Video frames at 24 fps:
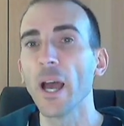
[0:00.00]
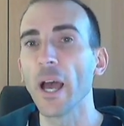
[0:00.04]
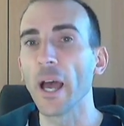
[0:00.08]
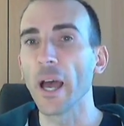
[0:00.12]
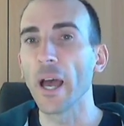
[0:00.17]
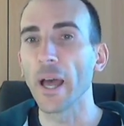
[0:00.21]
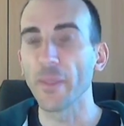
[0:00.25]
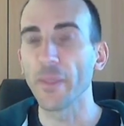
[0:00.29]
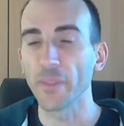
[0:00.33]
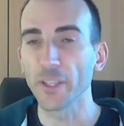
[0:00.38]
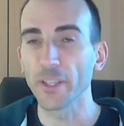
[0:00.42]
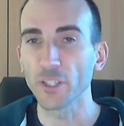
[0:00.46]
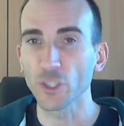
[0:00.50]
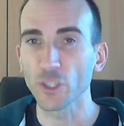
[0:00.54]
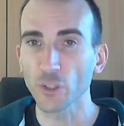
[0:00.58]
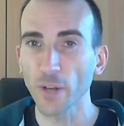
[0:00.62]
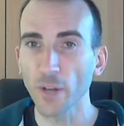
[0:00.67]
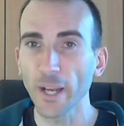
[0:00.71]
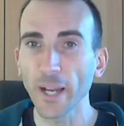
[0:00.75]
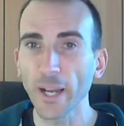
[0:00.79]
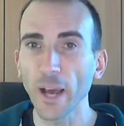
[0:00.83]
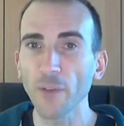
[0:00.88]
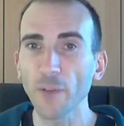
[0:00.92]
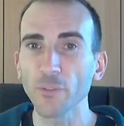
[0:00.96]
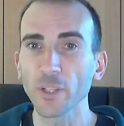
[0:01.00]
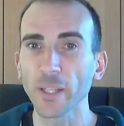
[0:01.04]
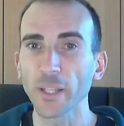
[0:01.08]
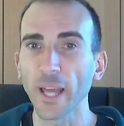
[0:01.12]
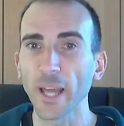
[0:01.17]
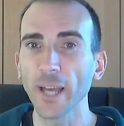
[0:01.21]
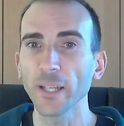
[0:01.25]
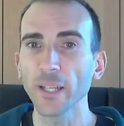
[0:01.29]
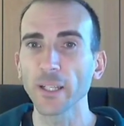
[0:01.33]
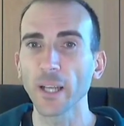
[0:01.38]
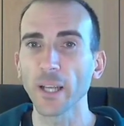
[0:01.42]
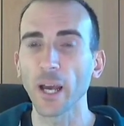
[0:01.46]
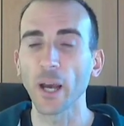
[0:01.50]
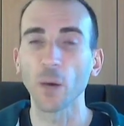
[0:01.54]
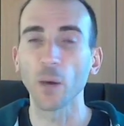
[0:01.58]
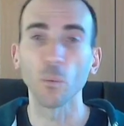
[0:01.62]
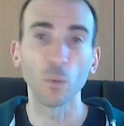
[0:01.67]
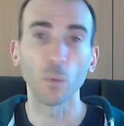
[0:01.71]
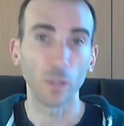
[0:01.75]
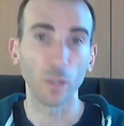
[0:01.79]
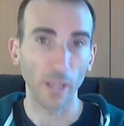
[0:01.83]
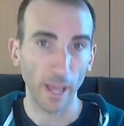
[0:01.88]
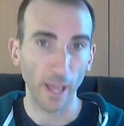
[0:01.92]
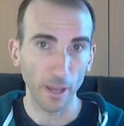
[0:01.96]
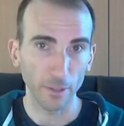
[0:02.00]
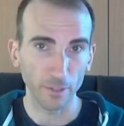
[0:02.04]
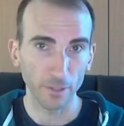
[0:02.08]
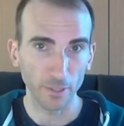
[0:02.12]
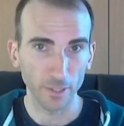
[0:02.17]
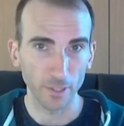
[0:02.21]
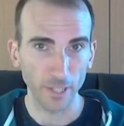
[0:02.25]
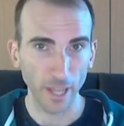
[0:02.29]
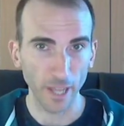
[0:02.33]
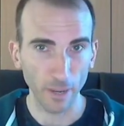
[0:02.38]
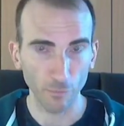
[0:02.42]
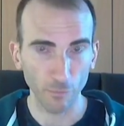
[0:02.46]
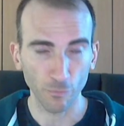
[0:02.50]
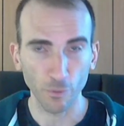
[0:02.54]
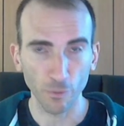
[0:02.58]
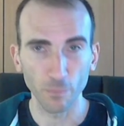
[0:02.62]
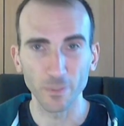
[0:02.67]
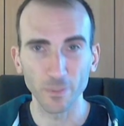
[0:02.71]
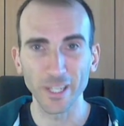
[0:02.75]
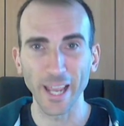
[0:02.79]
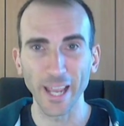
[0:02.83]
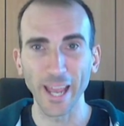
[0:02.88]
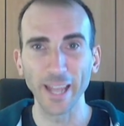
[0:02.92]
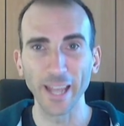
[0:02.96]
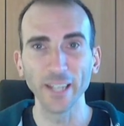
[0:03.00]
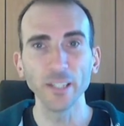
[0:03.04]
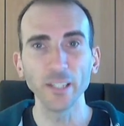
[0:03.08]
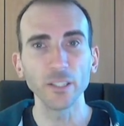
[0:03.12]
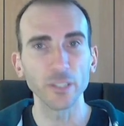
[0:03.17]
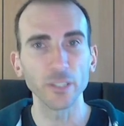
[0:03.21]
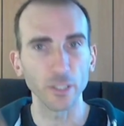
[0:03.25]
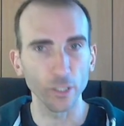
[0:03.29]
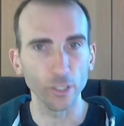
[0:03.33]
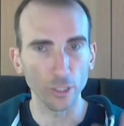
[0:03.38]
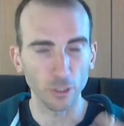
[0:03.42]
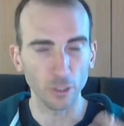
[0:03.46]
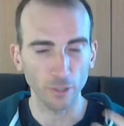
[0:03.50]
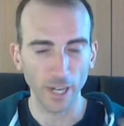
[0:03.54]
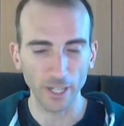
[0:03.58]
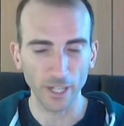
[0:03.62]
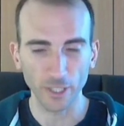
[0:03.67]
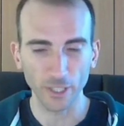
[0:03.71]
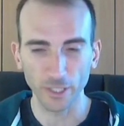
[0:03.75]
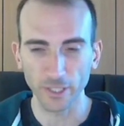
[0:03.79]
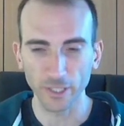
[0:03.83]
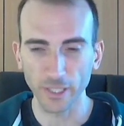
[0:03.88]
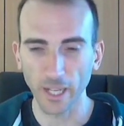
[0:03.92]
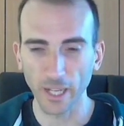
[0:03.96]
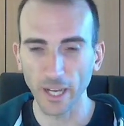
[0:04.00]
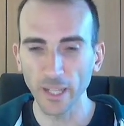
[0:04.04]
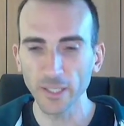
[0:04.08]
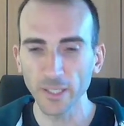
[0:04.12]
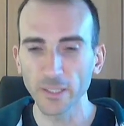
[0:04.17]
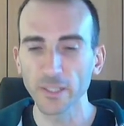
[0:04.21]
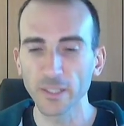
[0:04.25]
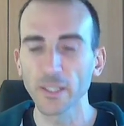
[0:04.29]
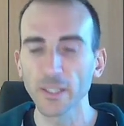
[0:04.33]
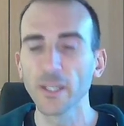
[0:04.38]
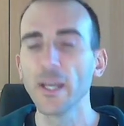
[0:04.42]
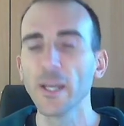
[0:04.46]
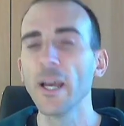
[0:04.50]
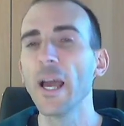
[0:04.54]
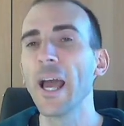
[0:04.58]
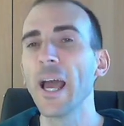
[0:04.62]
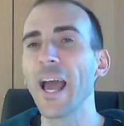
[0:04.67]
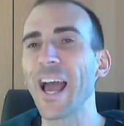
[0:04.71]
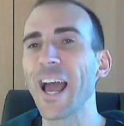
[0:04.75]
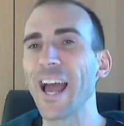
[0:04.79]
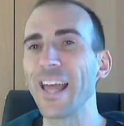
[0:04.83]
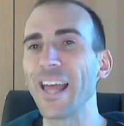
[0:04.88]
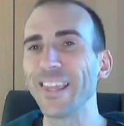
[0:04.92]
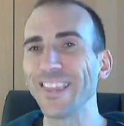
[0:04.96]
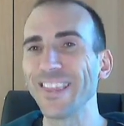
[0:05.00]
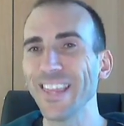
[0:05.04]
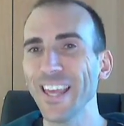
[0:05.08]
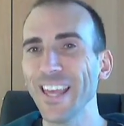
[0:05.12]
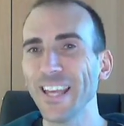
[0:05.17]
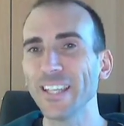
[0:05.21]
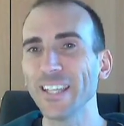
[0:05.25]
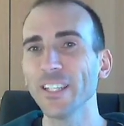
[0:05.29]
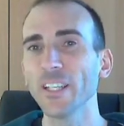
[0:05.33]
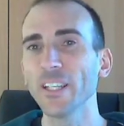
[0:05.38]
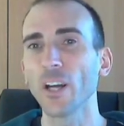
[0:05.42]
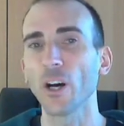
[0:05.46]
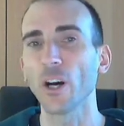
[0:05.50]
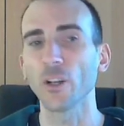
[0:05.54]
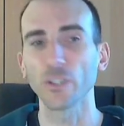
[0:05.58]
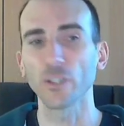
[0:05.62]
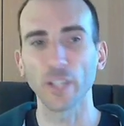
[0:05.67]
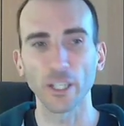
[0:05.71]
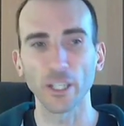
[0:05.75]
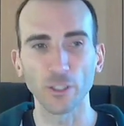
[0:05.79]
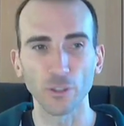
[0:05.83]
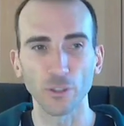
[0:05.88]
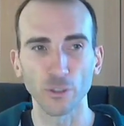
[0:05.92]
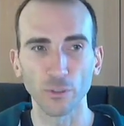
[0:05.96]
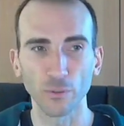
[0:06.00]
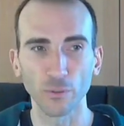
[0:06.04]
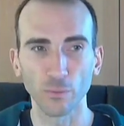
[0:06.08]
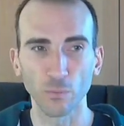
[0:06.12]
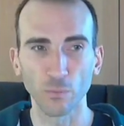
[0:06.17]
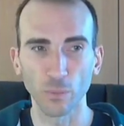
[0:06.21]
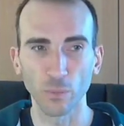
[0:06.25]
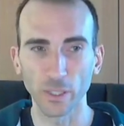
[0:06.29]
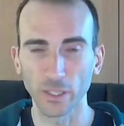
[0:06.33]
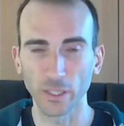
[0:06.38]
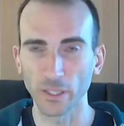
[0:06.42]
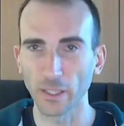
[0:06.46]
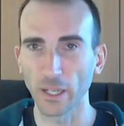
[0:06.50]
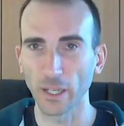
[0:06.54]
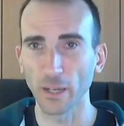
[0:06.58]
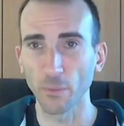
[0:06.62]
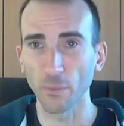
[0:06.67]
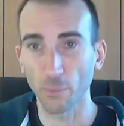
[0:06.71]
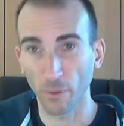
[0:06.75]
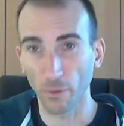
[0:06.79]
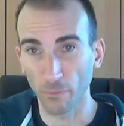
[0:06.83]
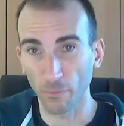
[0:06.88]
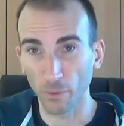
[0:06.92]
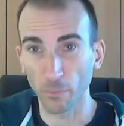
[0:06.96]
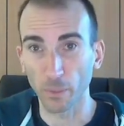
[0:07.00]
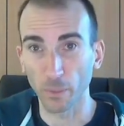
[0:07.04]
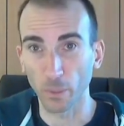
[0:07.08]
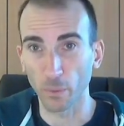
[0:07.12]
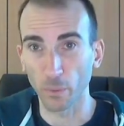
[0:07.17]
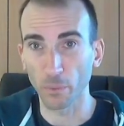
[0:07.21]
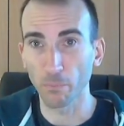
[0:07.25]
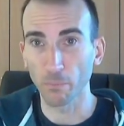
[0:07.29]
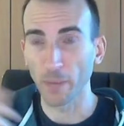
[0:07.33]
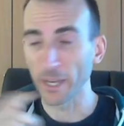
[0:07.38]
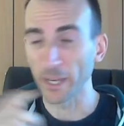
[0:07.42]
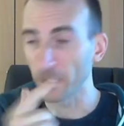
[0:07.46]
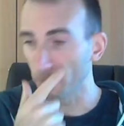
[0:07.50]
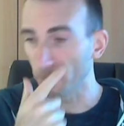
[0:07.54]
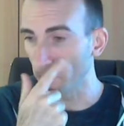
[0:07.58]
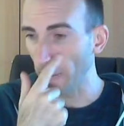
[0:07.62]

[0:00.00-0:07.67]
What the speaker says: And then straight after that, we'll count down from 10 as a distraction task. And then I'll get you with, preferably with pen and